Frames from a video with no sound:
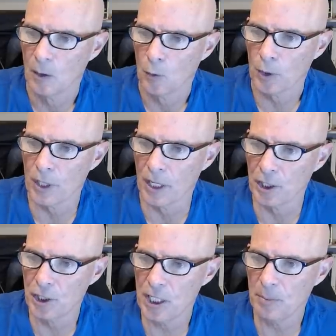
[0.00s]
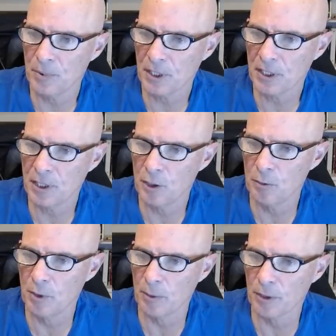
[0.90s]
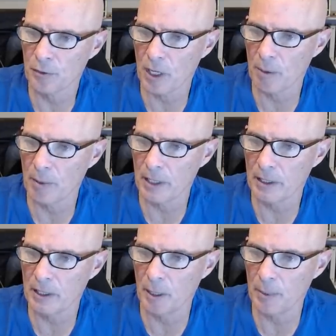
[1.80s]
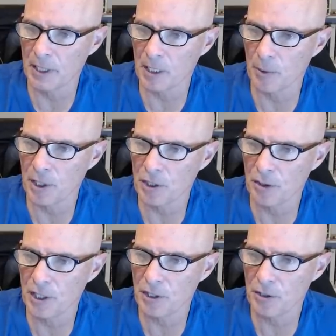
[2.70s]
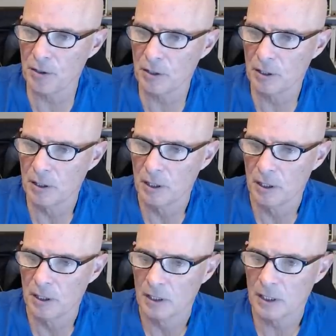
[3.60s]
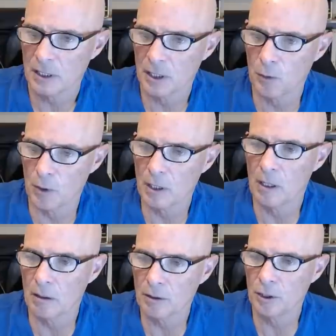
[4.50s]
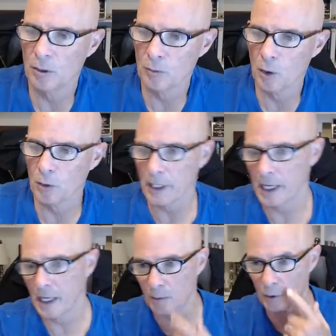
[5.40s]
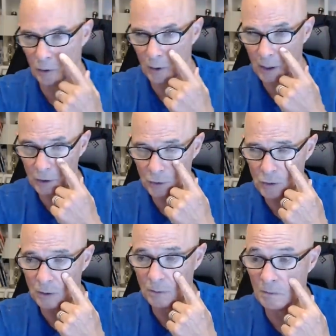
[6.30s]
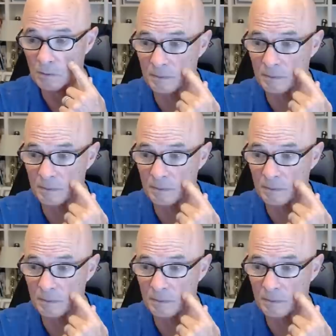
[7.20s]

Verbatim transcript: Working on a Jeep, 62 millimeter throttle body, up in the compression ratio. Six into one long tube, roller cam, roller rockers. Cool.